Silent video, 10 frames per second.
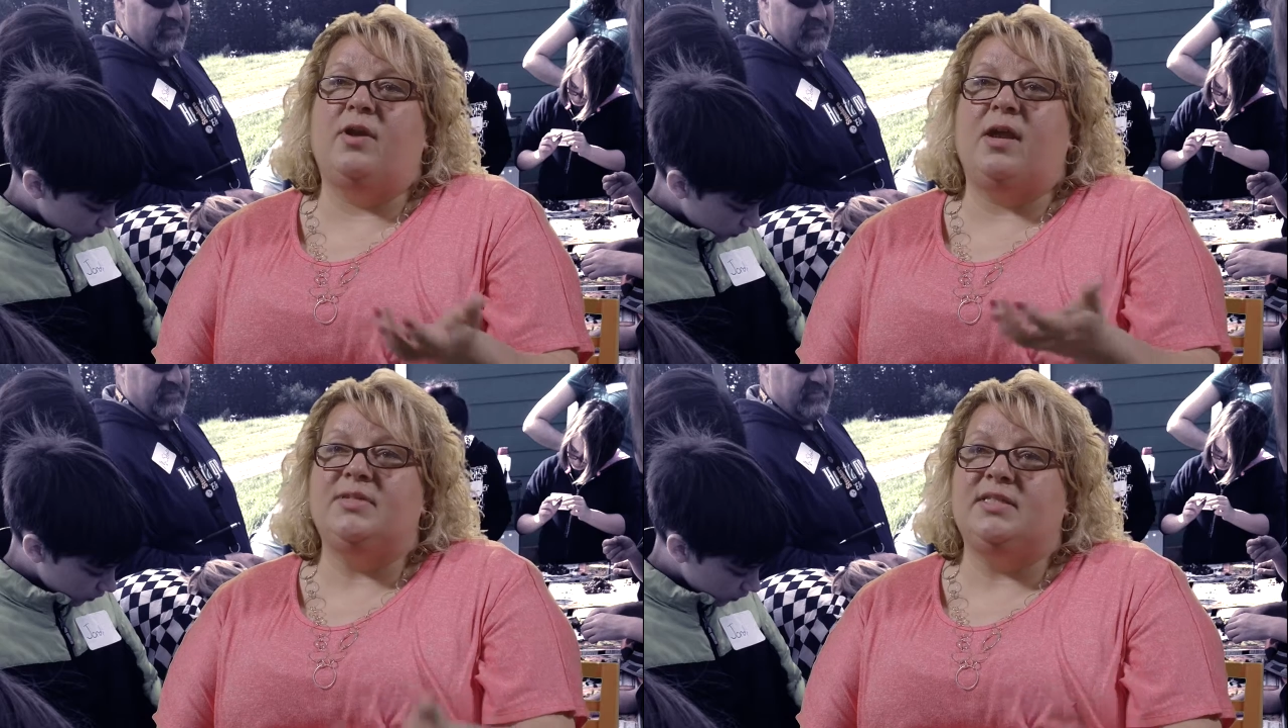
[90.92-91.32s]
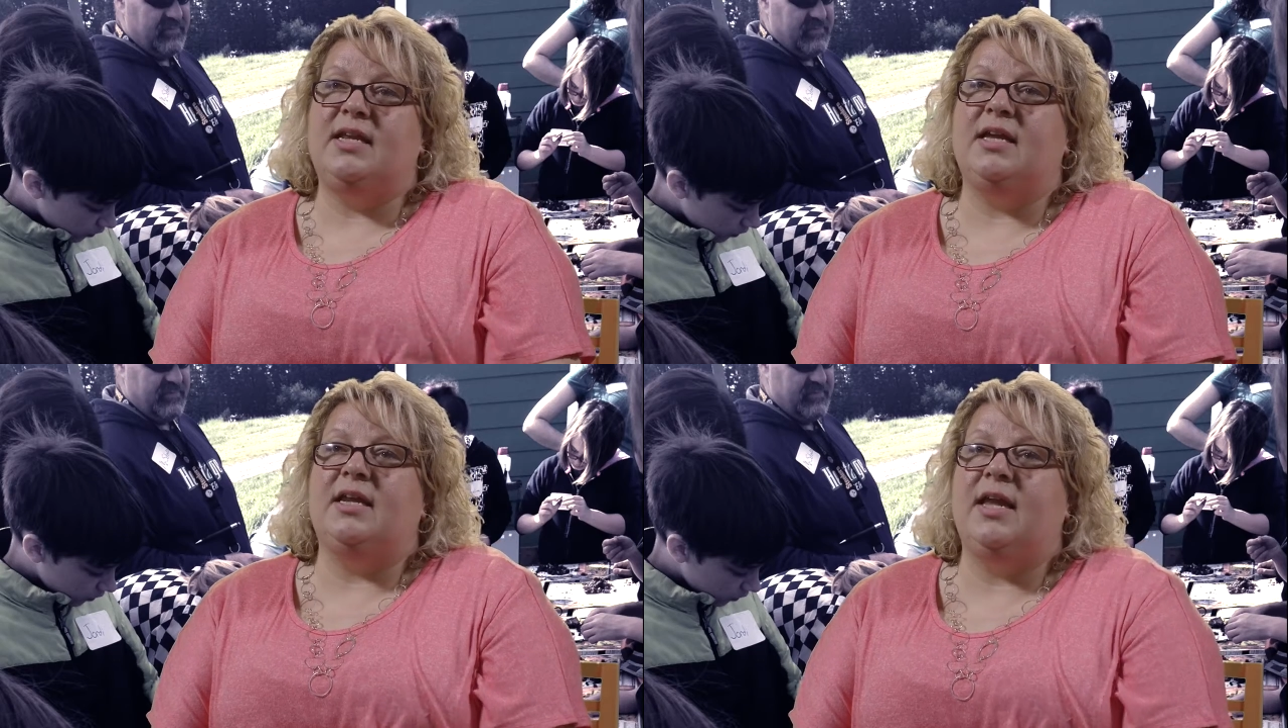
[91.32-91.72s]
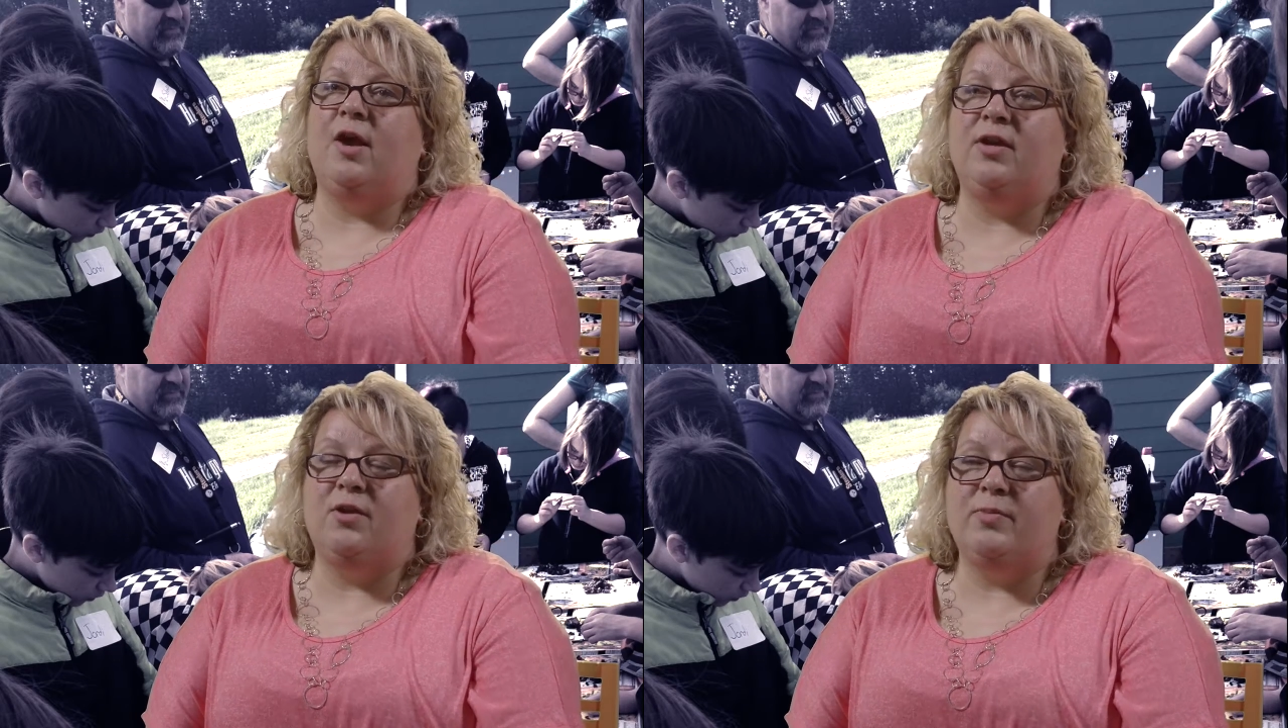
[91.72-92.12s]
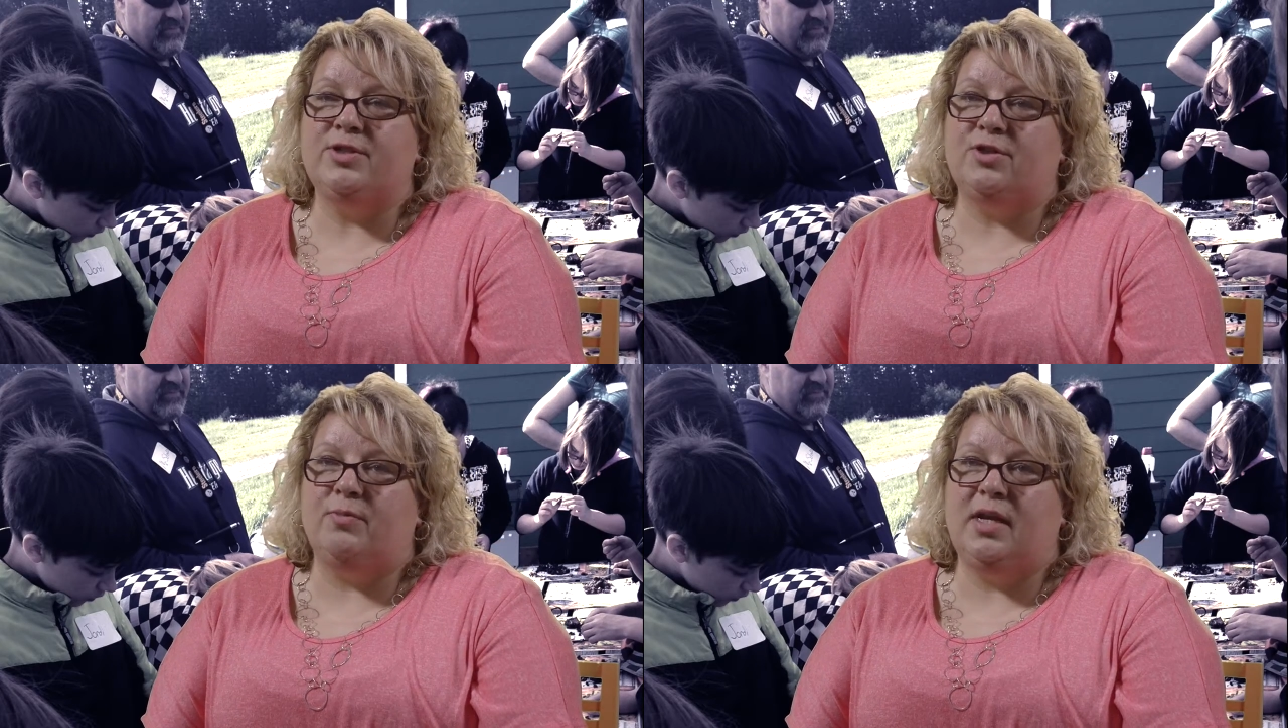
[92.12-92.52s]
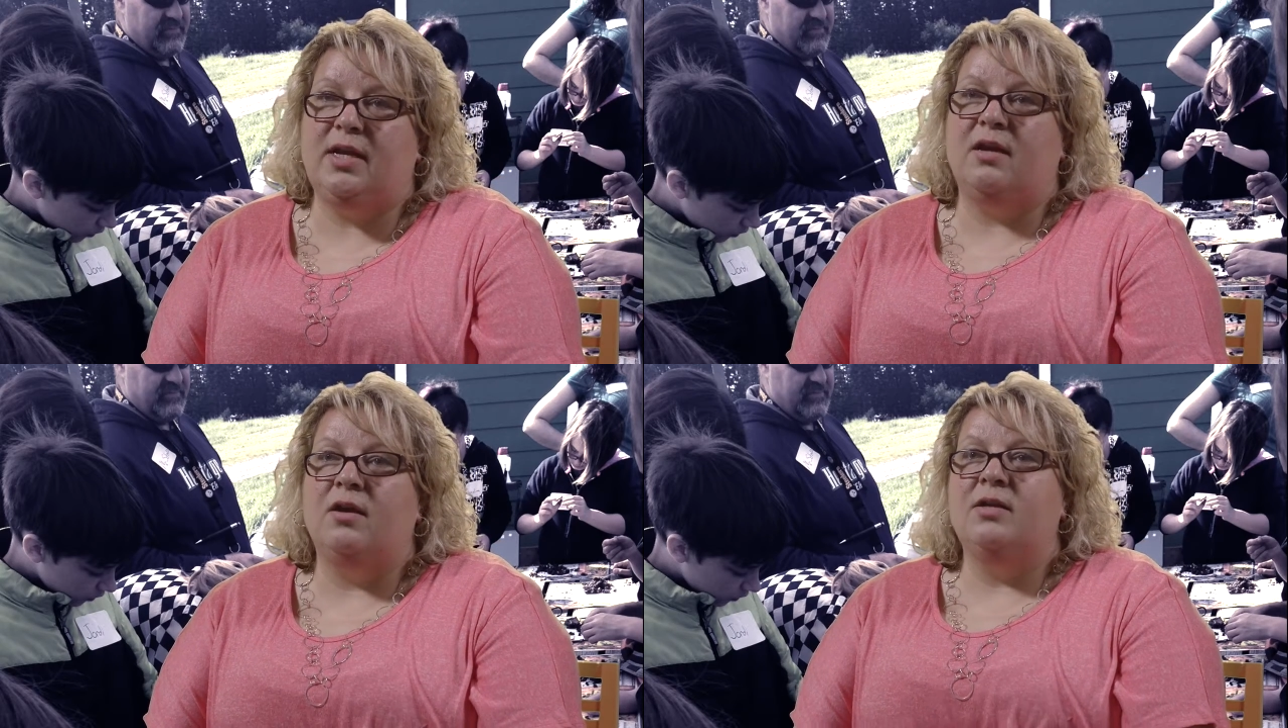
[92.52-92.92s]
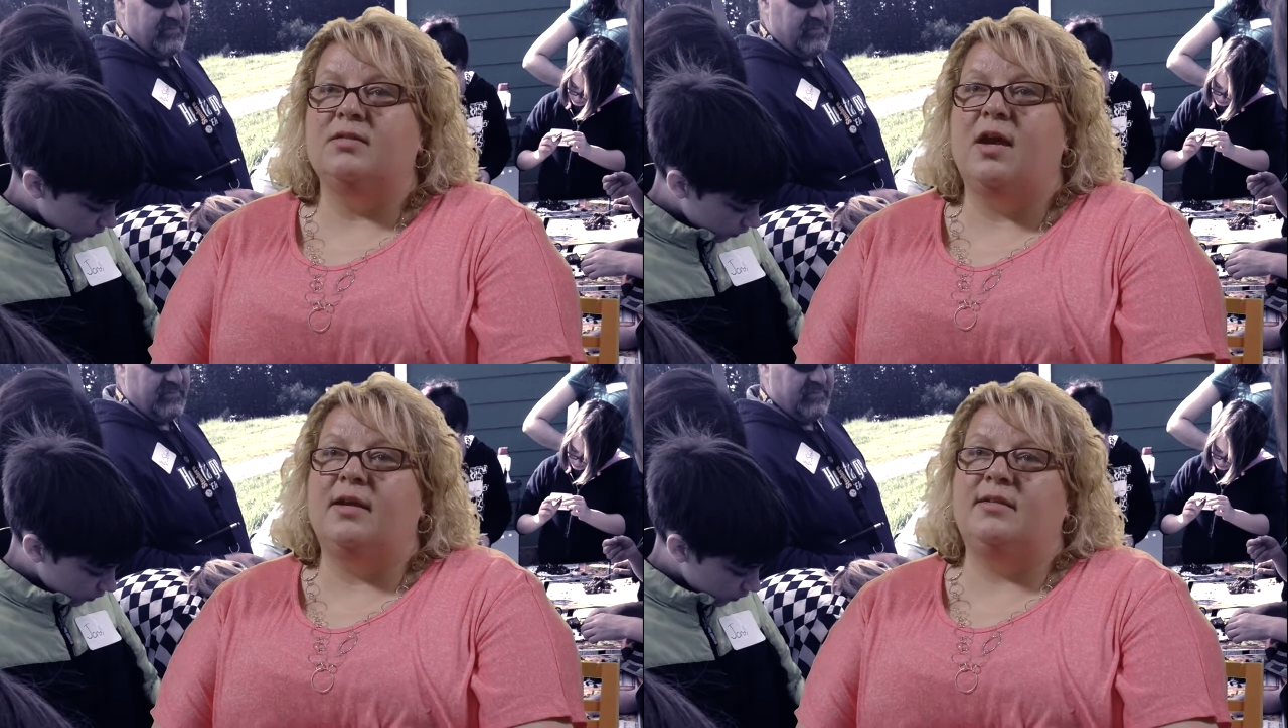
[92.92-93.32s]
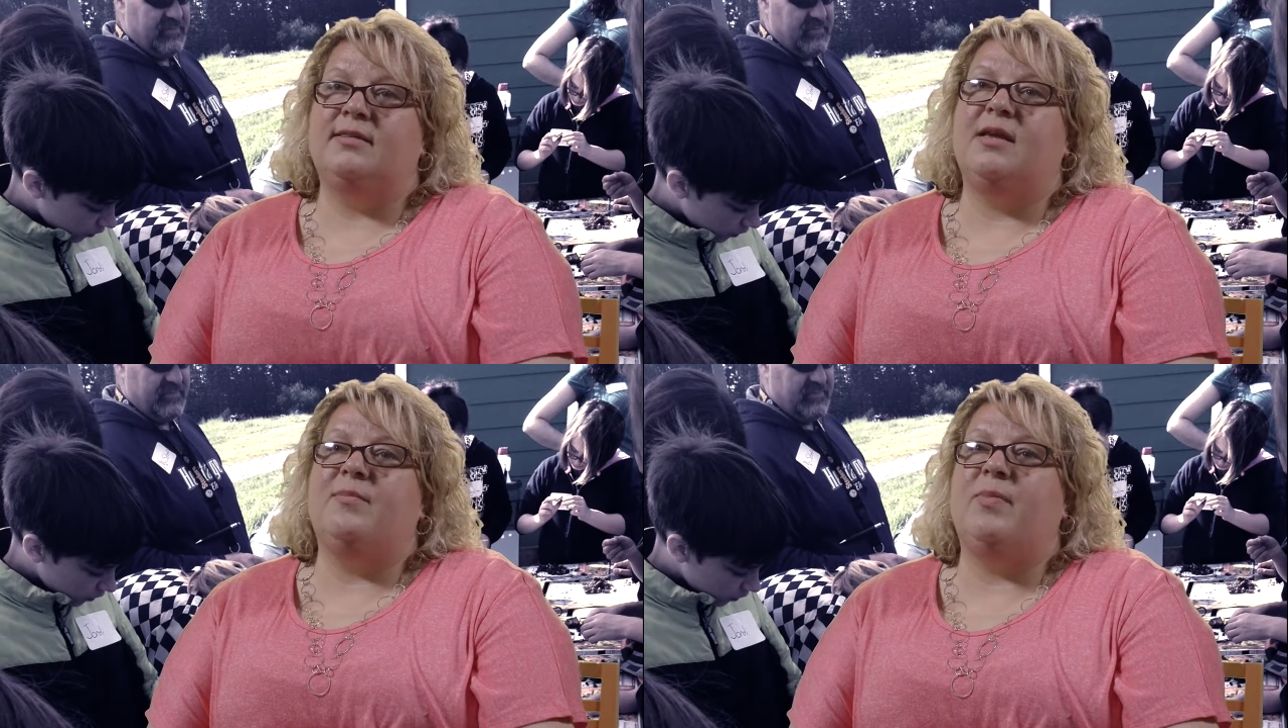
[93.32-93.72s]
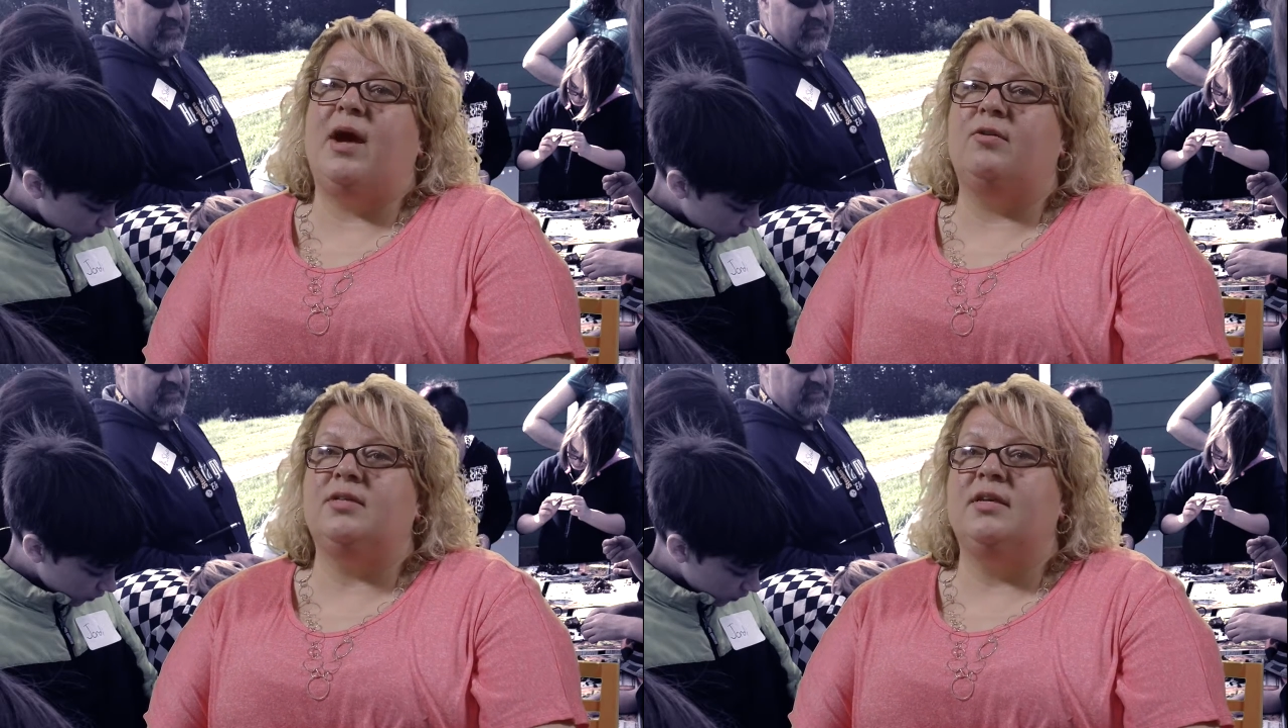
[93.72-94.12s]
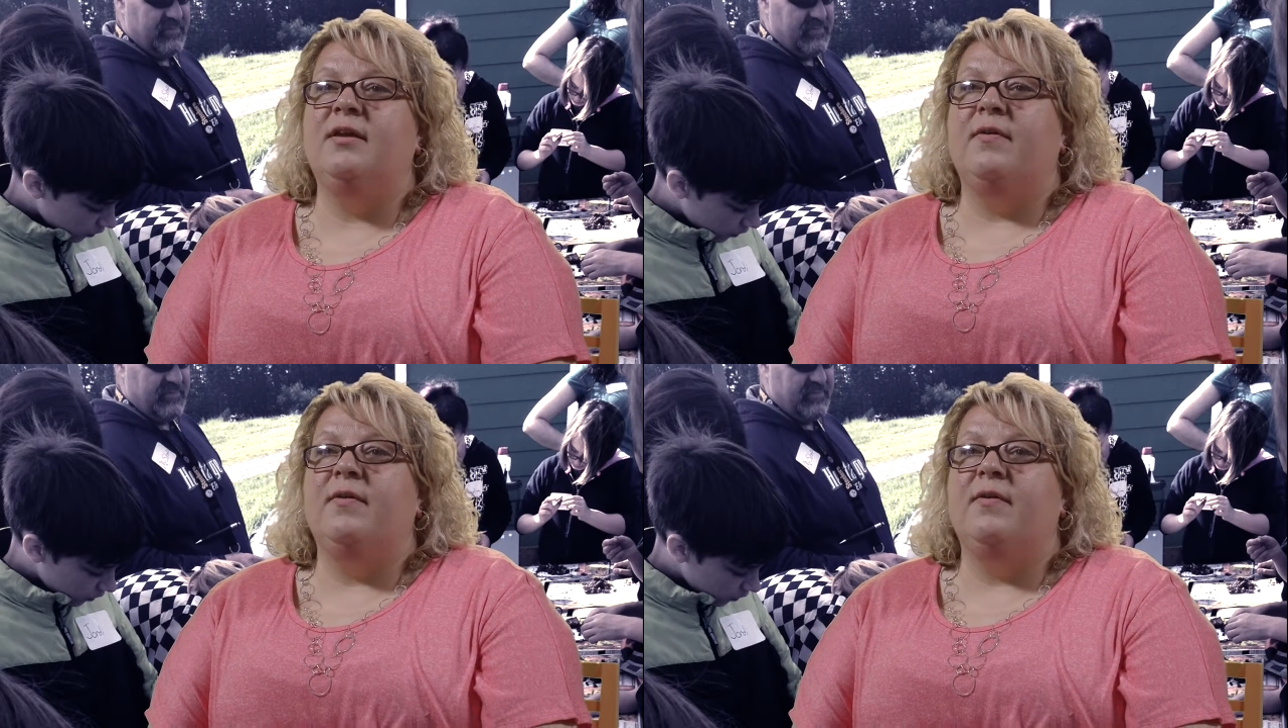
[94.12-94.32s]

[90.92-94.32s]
when I'm sitting in a county commissioner meeting talking to them about